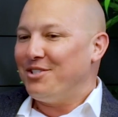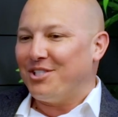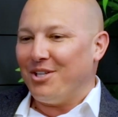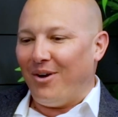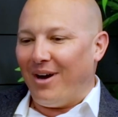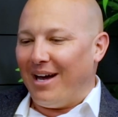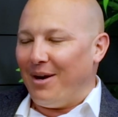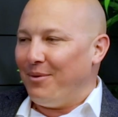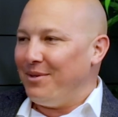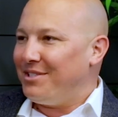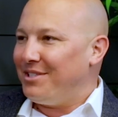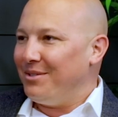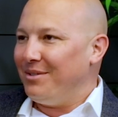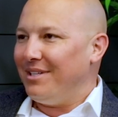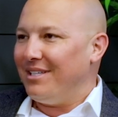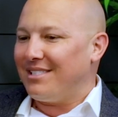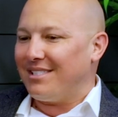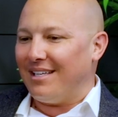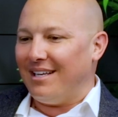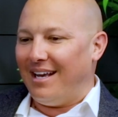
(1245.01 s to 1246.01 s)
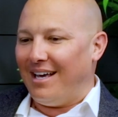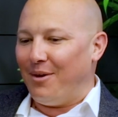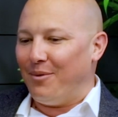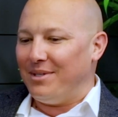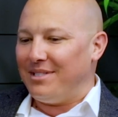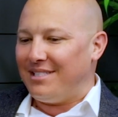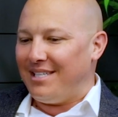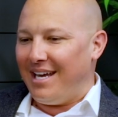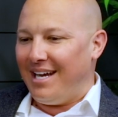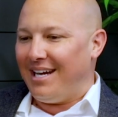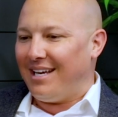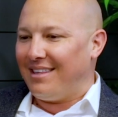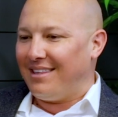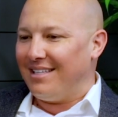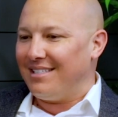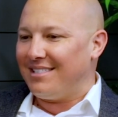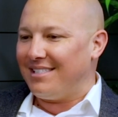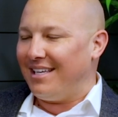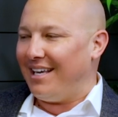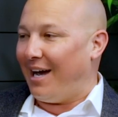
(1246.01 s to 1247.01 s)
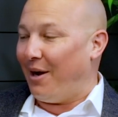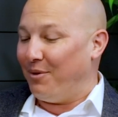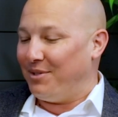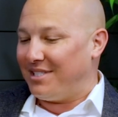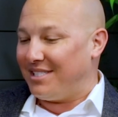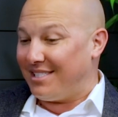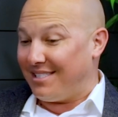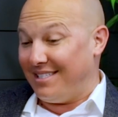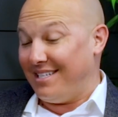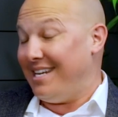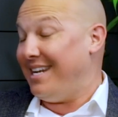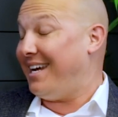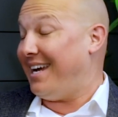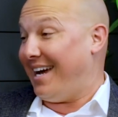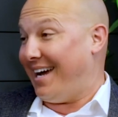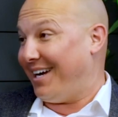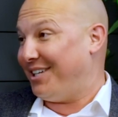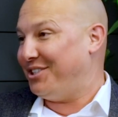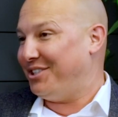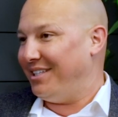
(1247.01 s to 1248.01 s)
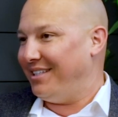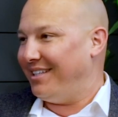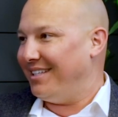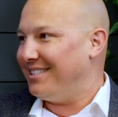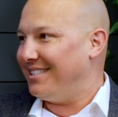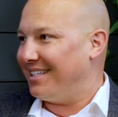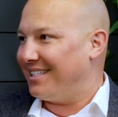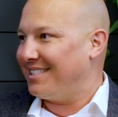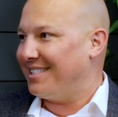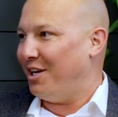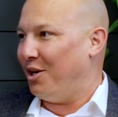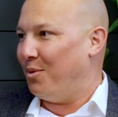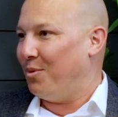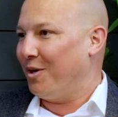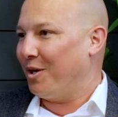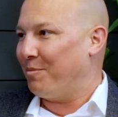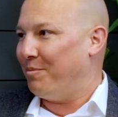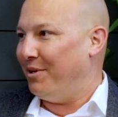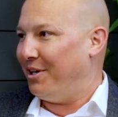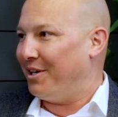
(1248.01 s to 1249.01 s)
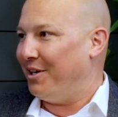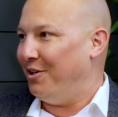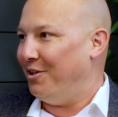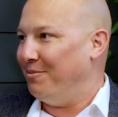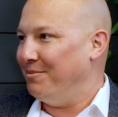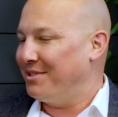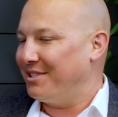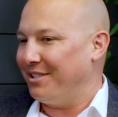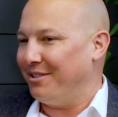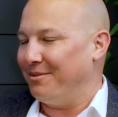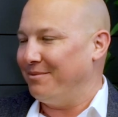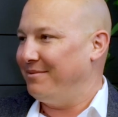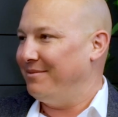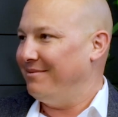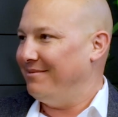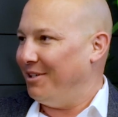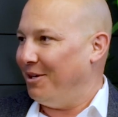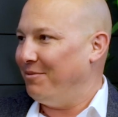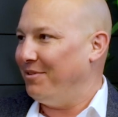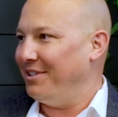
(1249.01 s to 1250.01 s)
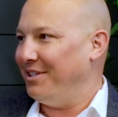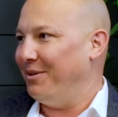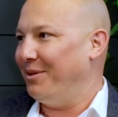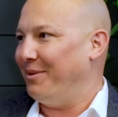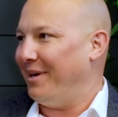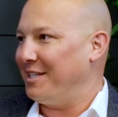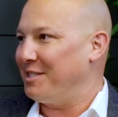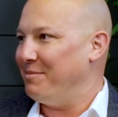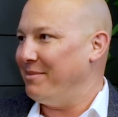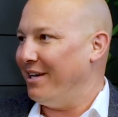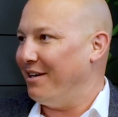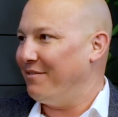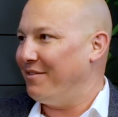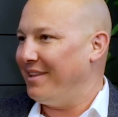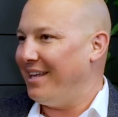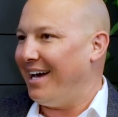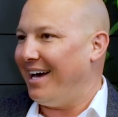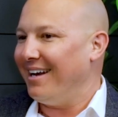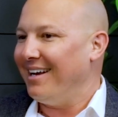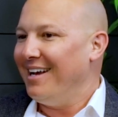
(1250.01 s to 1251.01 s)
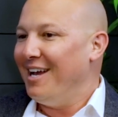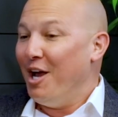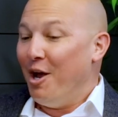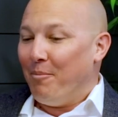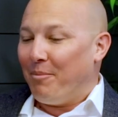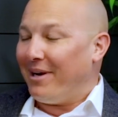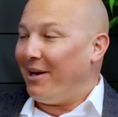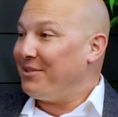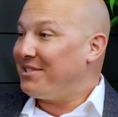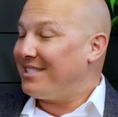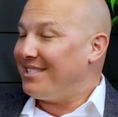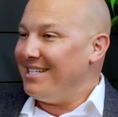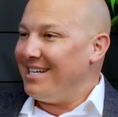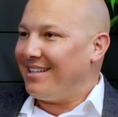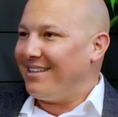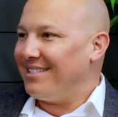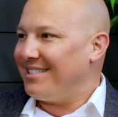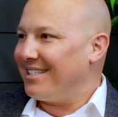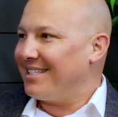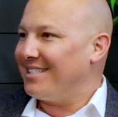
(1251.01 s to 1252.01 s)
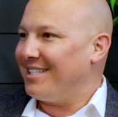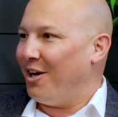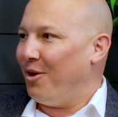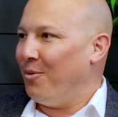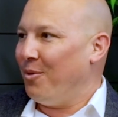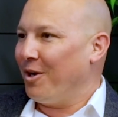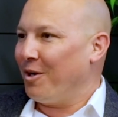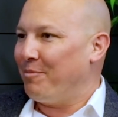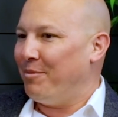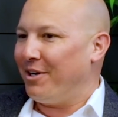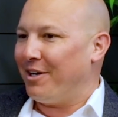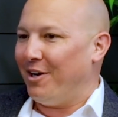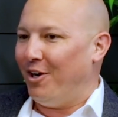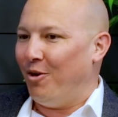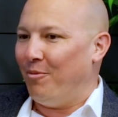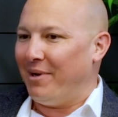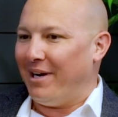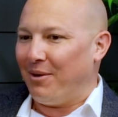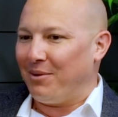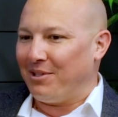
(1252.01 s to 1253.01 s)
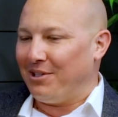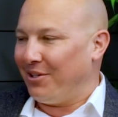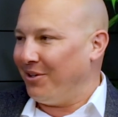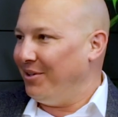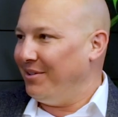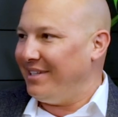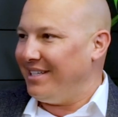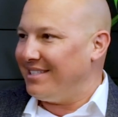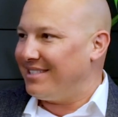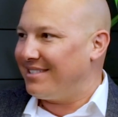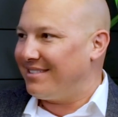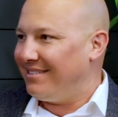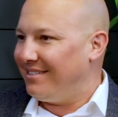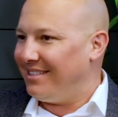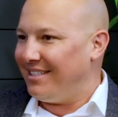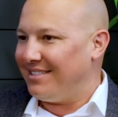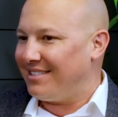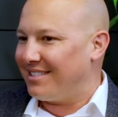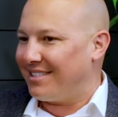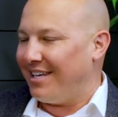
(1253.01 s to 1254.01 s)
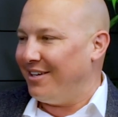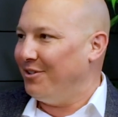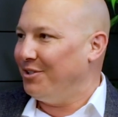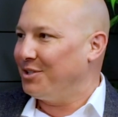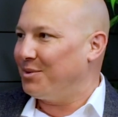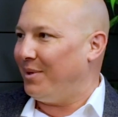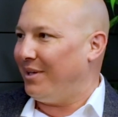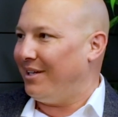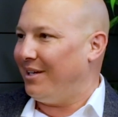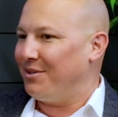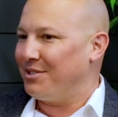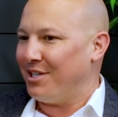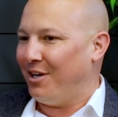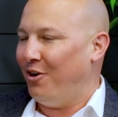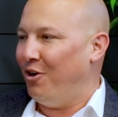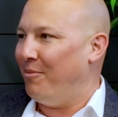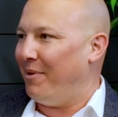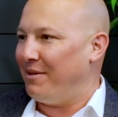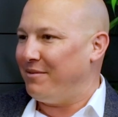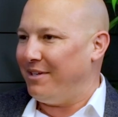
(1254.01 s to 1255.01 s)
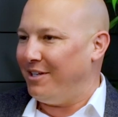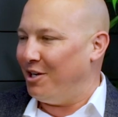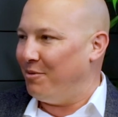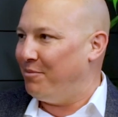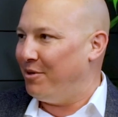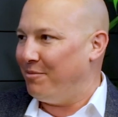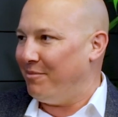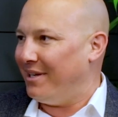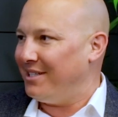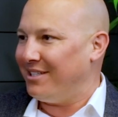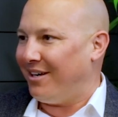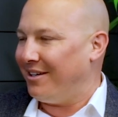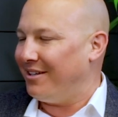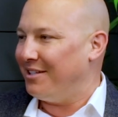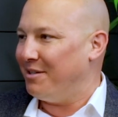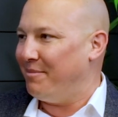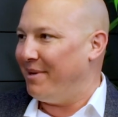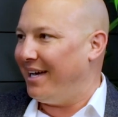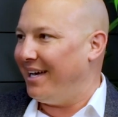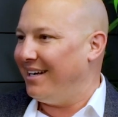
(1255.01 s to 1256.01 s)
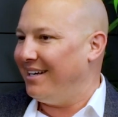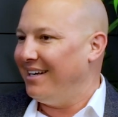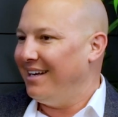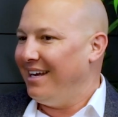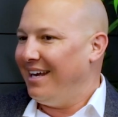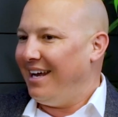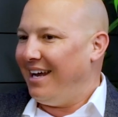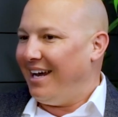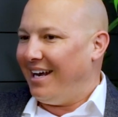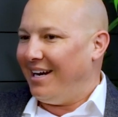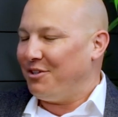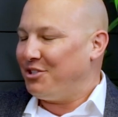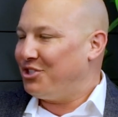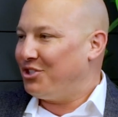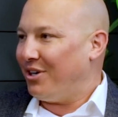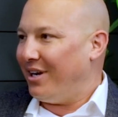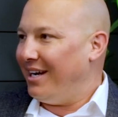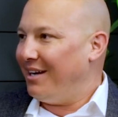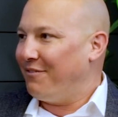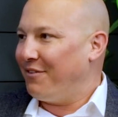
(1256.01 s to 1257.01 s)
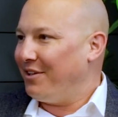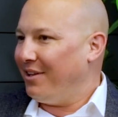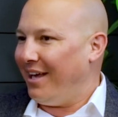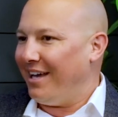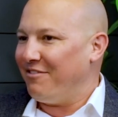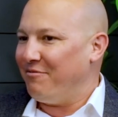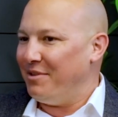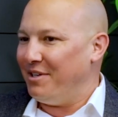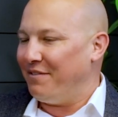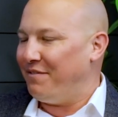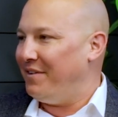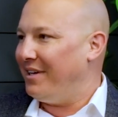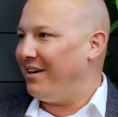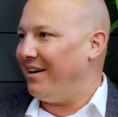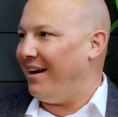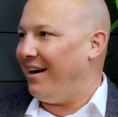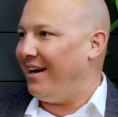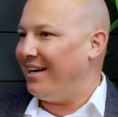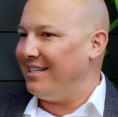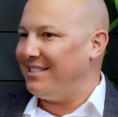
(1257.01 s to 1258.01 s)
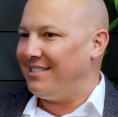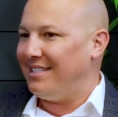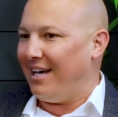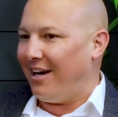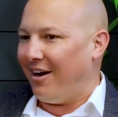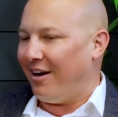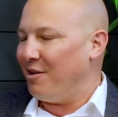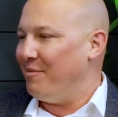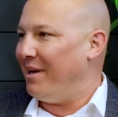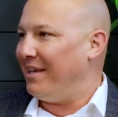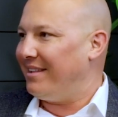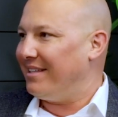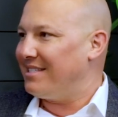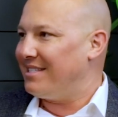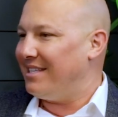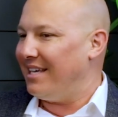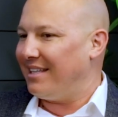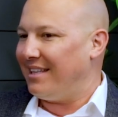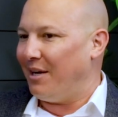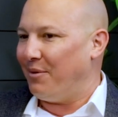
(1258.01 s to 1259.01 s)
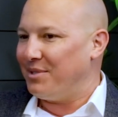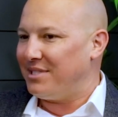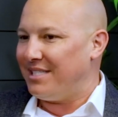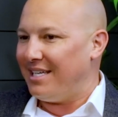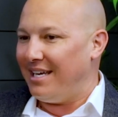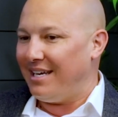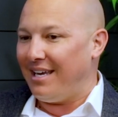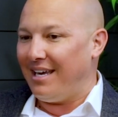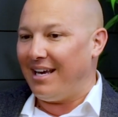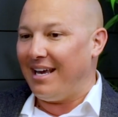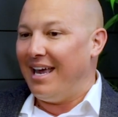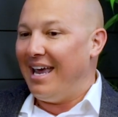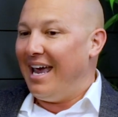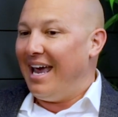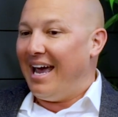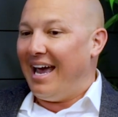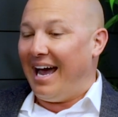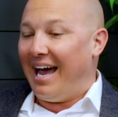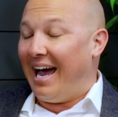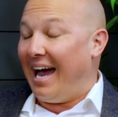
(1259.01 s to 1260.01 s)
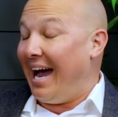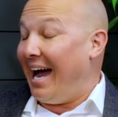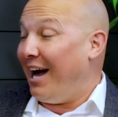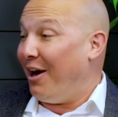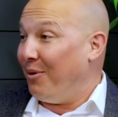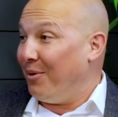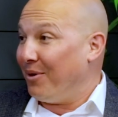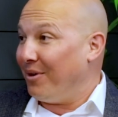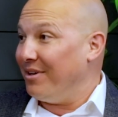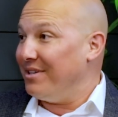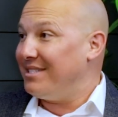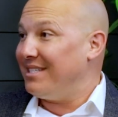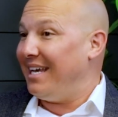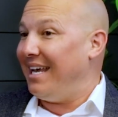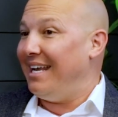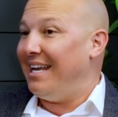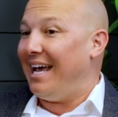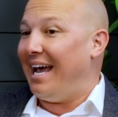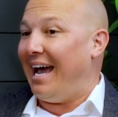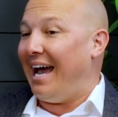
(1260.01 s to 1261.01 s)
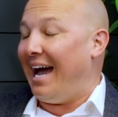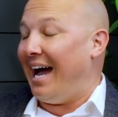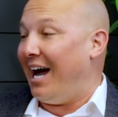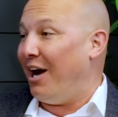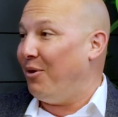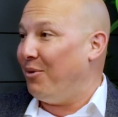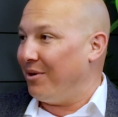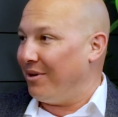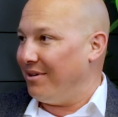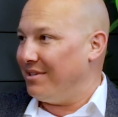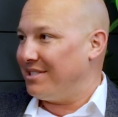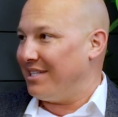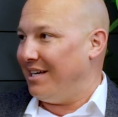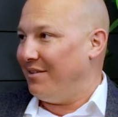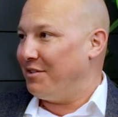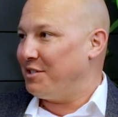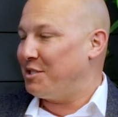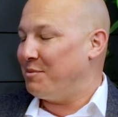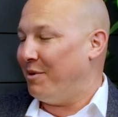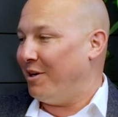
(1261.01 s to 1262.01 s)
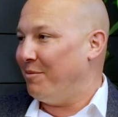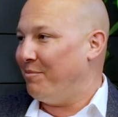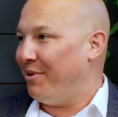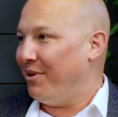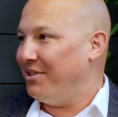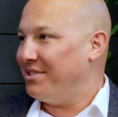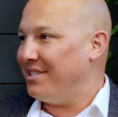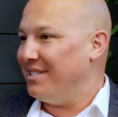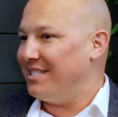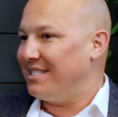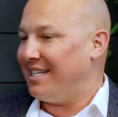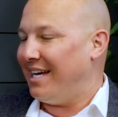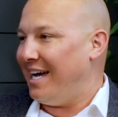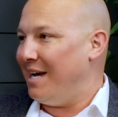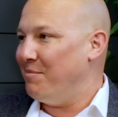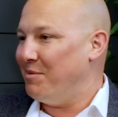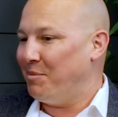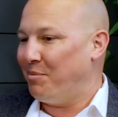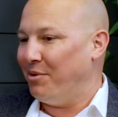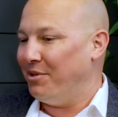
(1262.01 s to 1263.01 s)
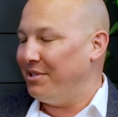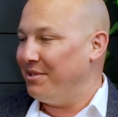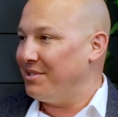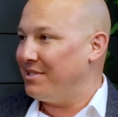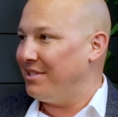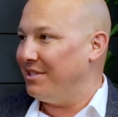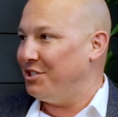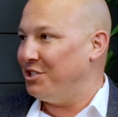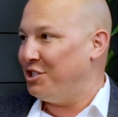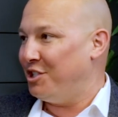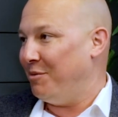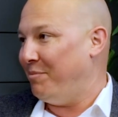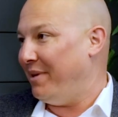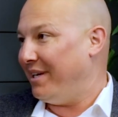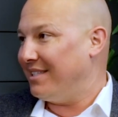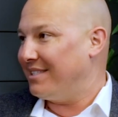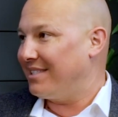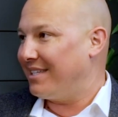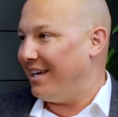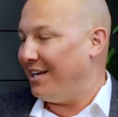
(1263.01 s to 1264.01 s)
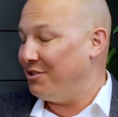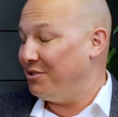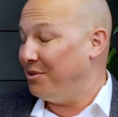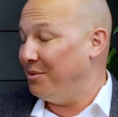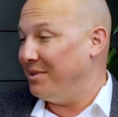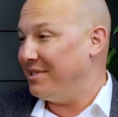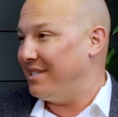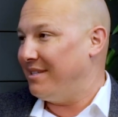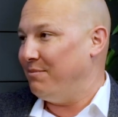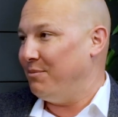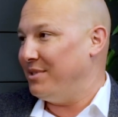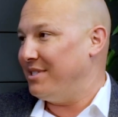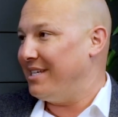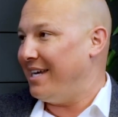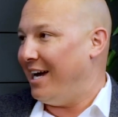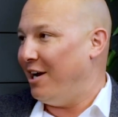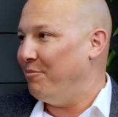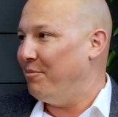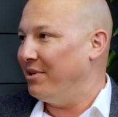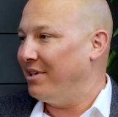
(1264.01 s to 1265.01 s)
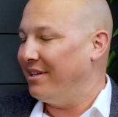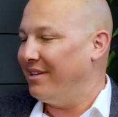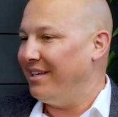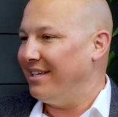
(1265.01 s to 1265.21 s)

So I would do this, and I would sneak actually this Excel workbook home. So hopefully no one rats me out for that. But I would sneak this Excel workbook home, and I would learn these skills while I was home. I'd put my daughter to bed, and I was trying for the life of me to figure out how to automate this thing that was taking hours and hours of a smart person's time to produce this shipping schedule was the output of